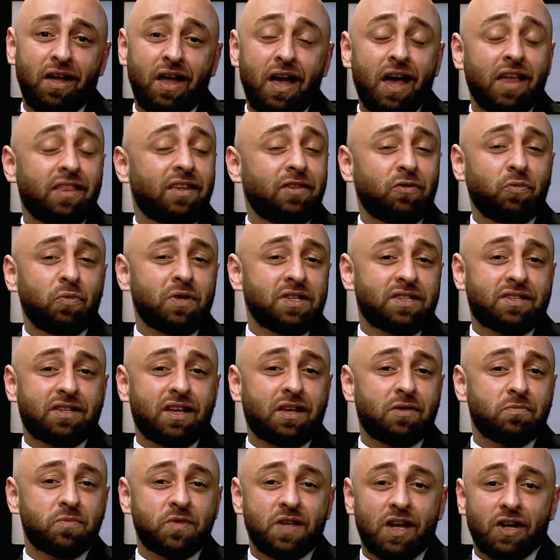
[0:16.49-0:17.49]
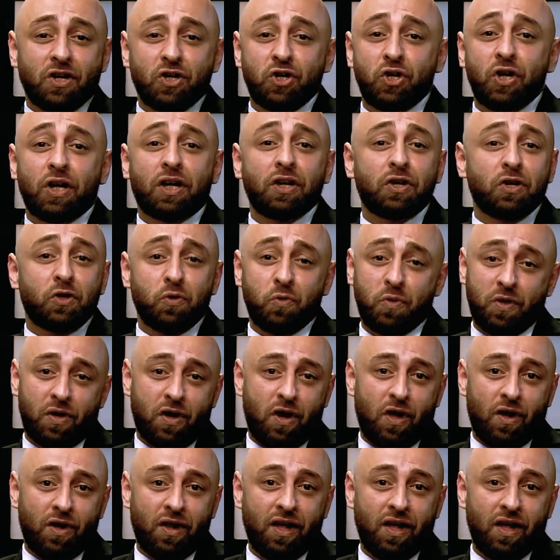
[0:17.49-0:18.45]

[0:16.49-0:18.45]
And this one seems like she can do it all.